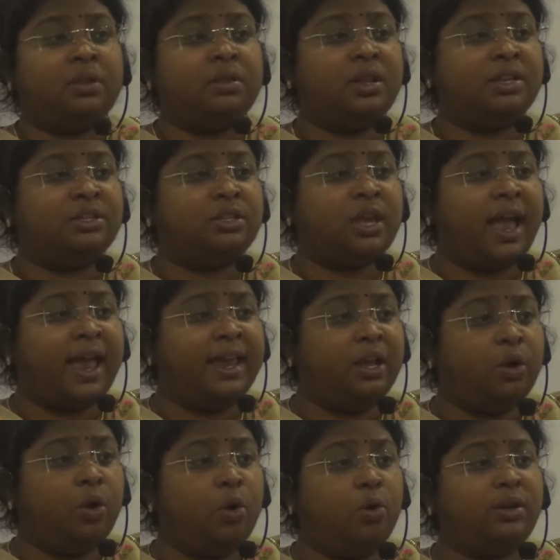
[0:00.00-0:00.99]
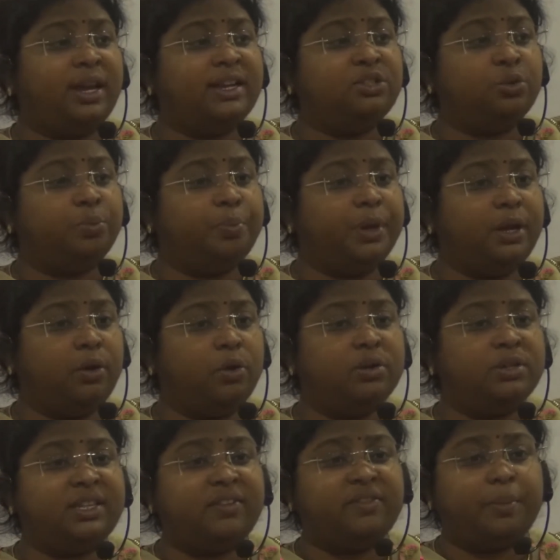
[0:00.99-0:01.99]
the High Court and Supreme
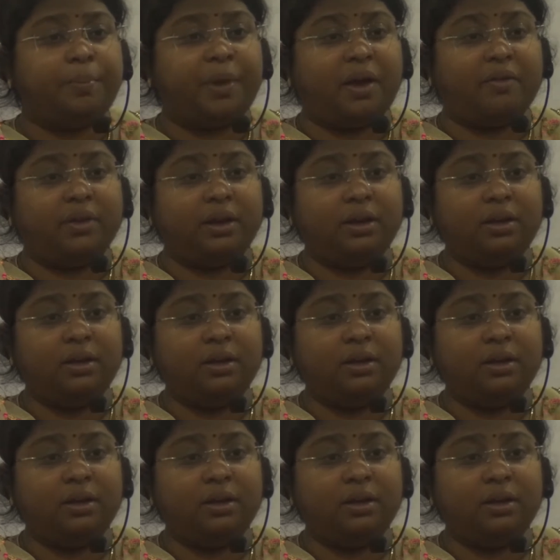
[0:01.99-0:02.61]
Courts have the power